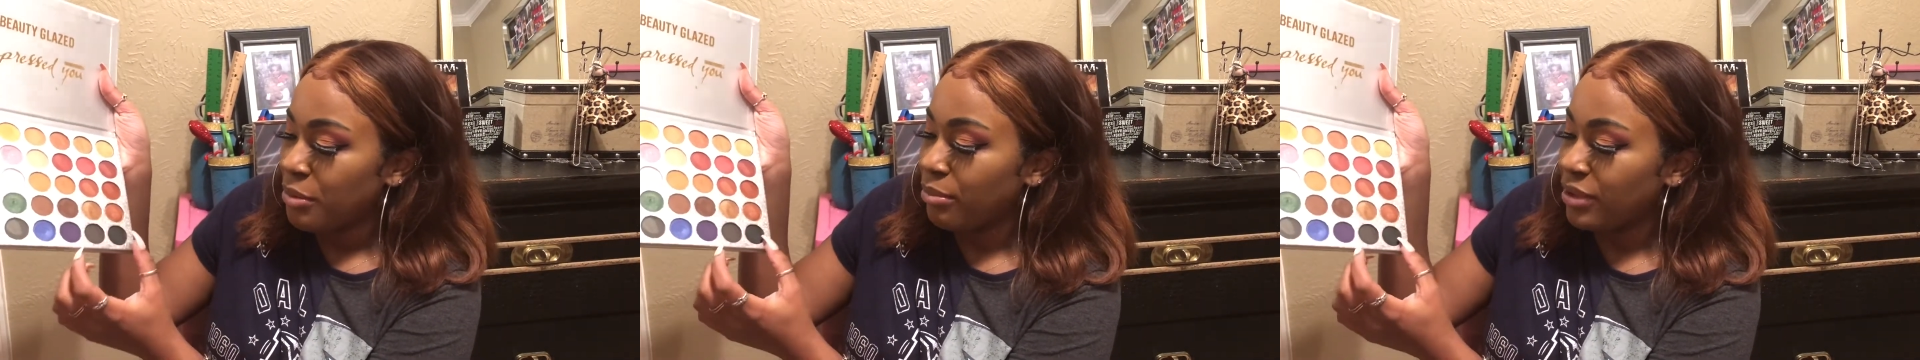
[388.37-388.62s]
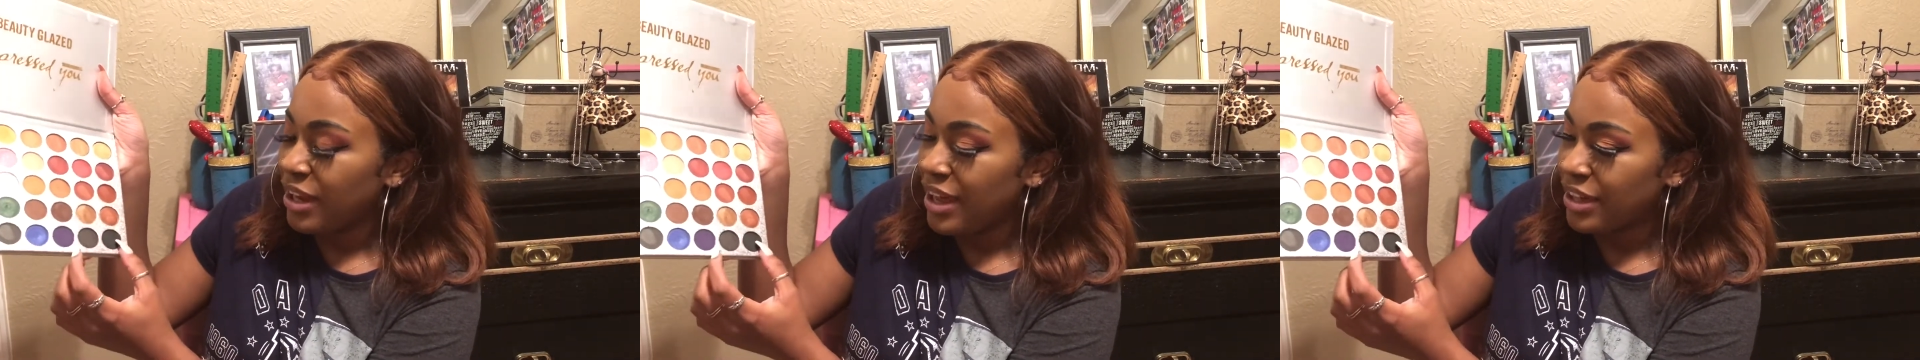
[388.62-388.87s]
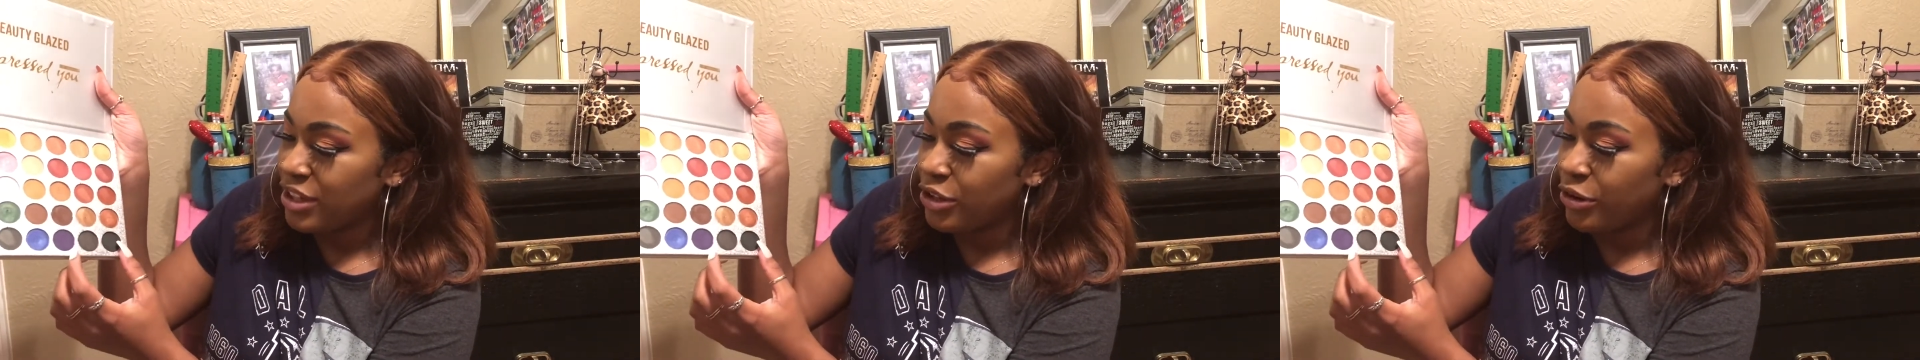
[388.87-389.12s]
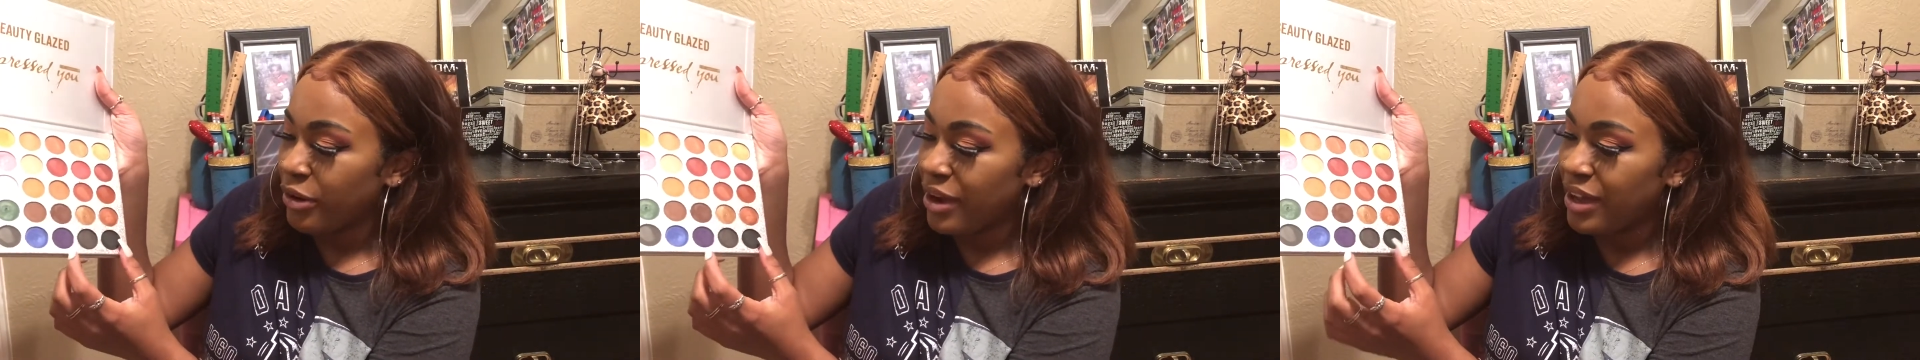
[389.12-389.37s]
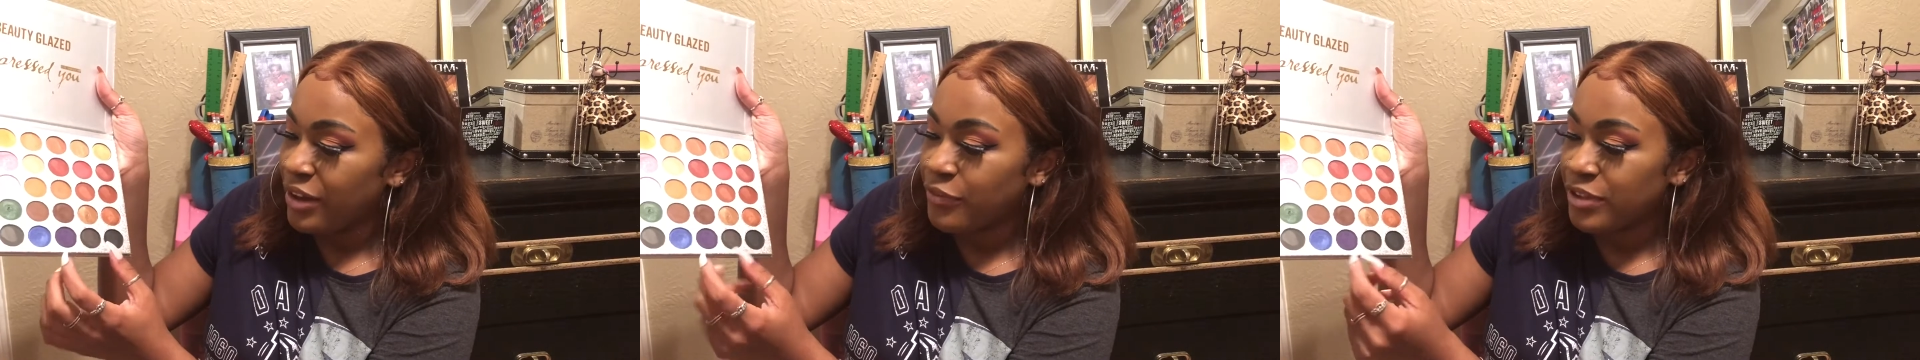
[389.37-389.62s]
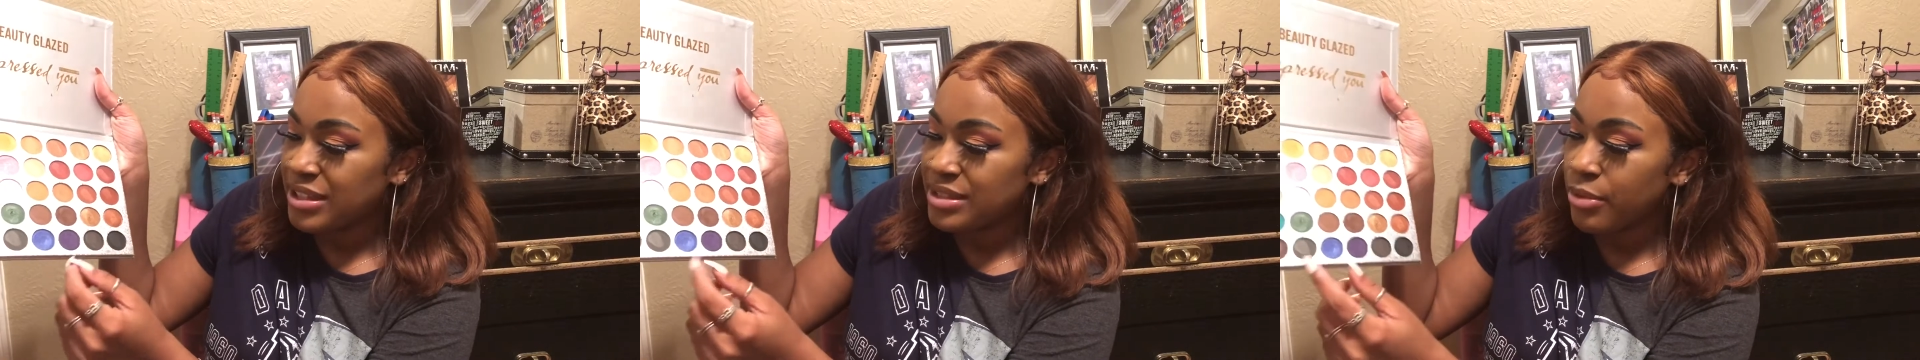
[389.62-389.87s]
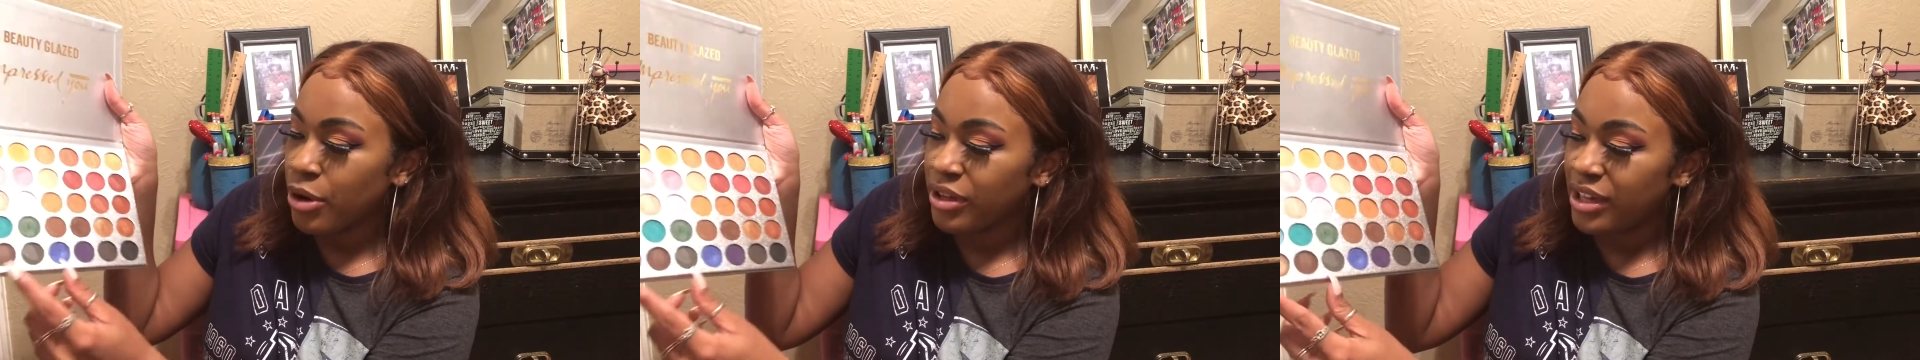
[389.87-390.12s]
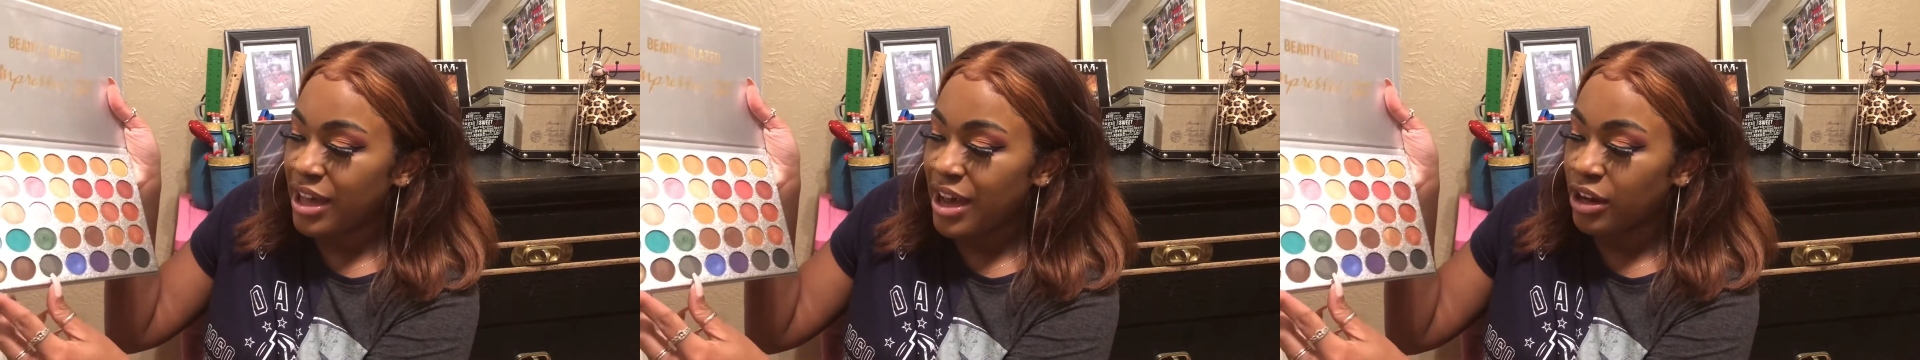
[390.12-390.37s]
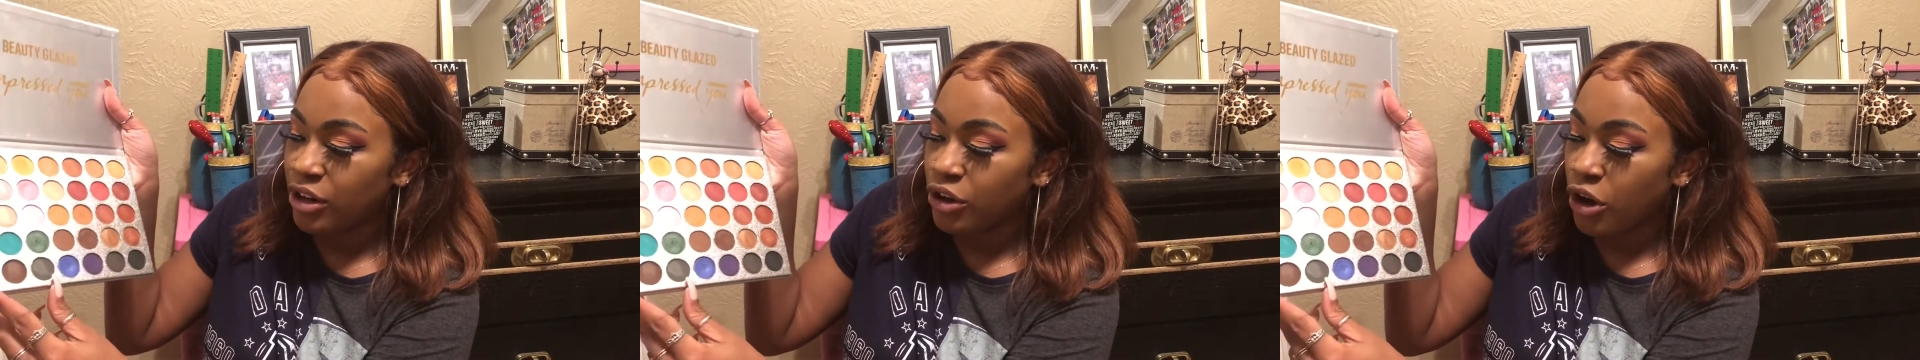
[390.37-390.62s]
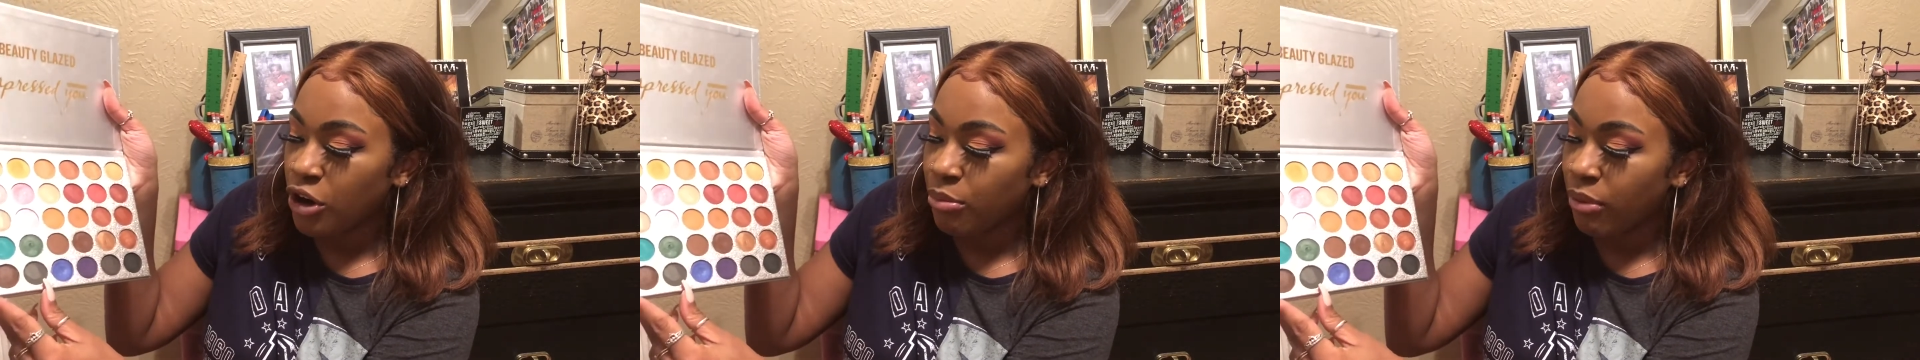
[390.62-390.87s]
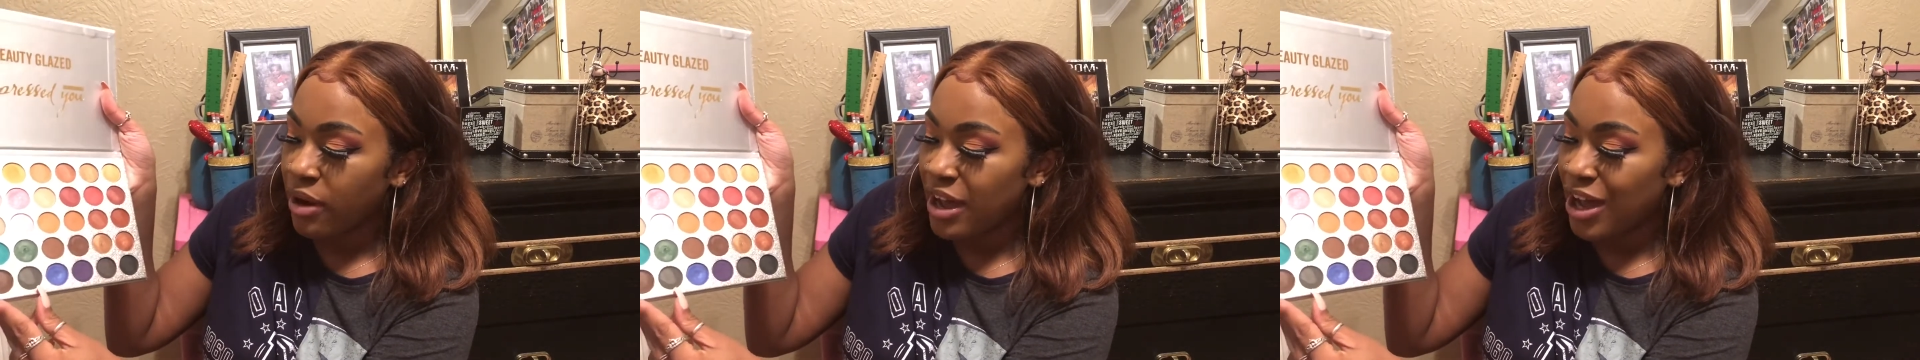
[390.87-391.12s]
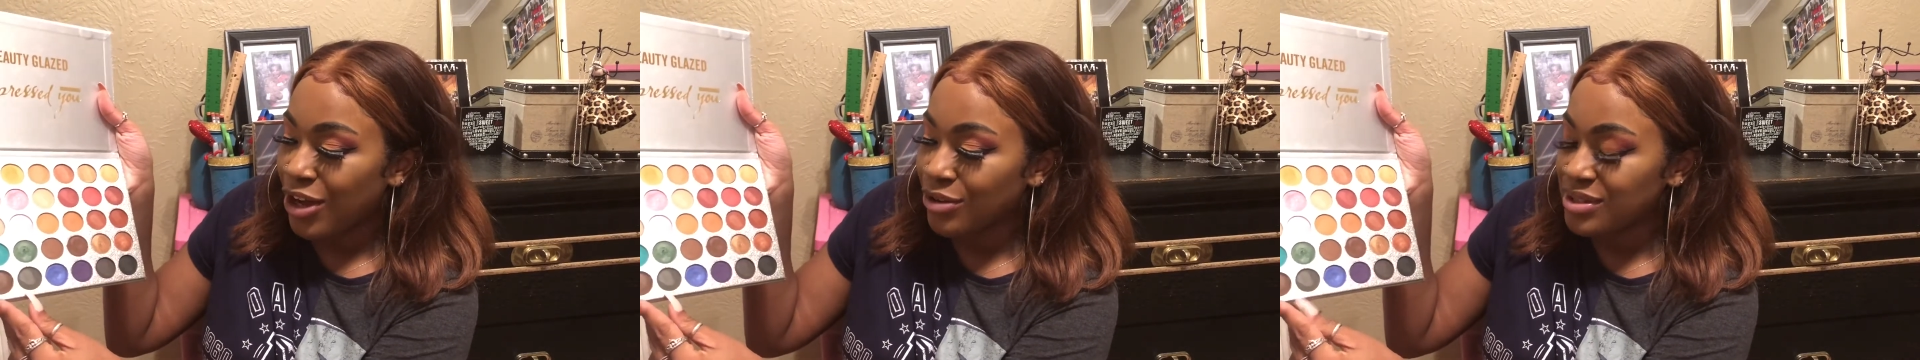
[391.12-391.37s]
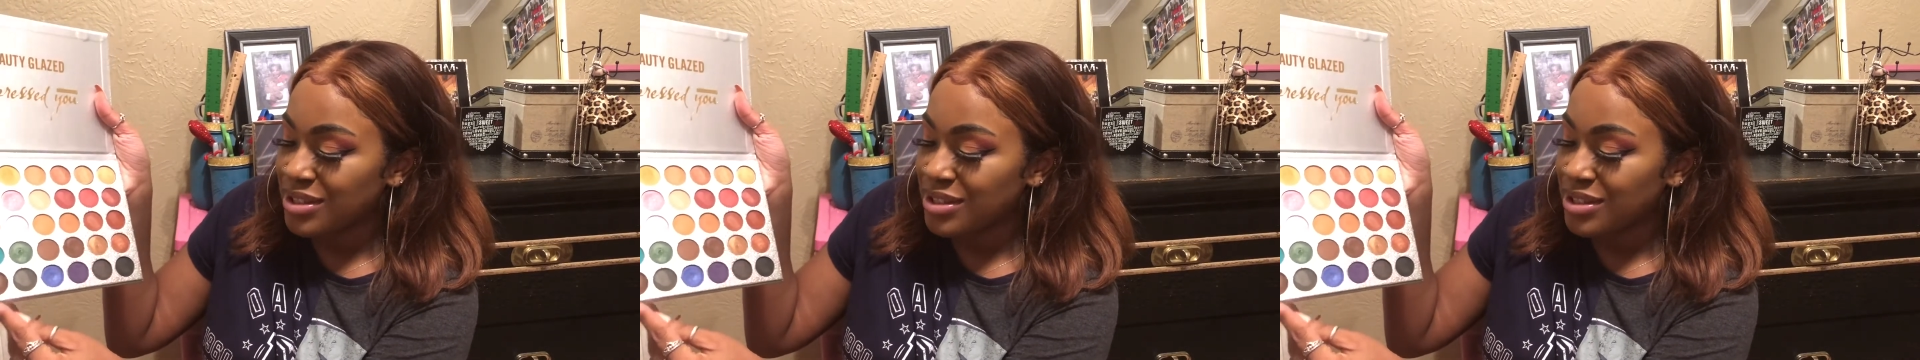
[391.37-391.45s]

black, your gray for the smoky eye, the dark browns,